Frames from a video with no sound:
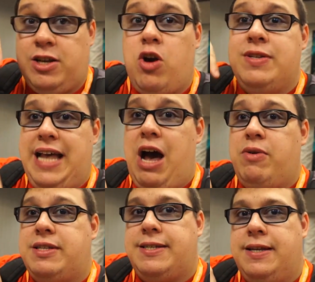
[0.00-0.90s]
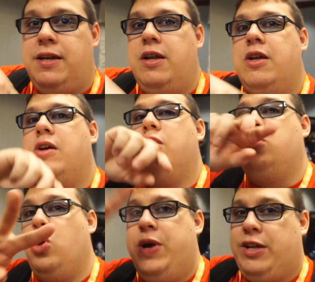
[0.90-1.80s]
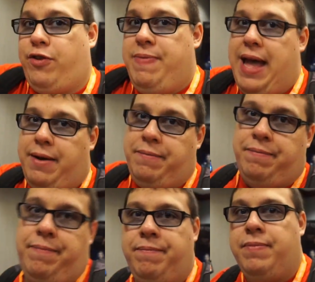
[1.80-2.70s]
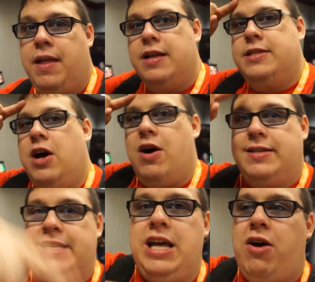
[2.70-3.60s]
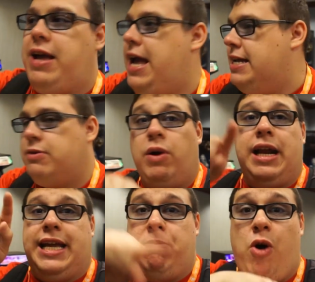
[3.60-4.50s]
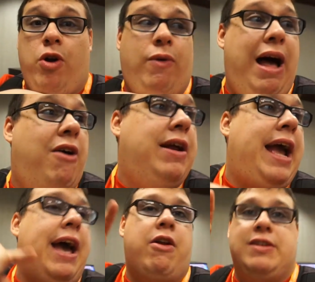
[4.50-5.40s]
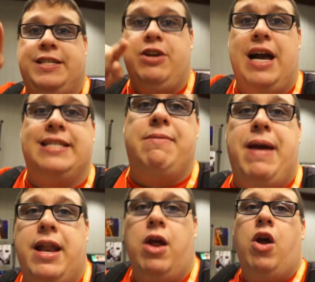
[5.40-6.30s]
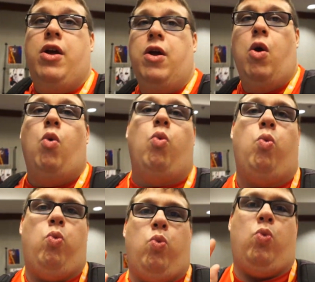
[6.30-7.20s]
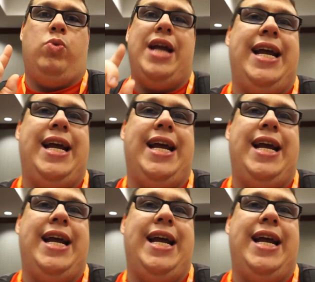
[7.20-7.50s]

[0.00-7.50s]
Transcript: goes out, two weeks from then. So I'll see y'all guys. We're gonna keep going around, and I'll see you guys in a bit. Not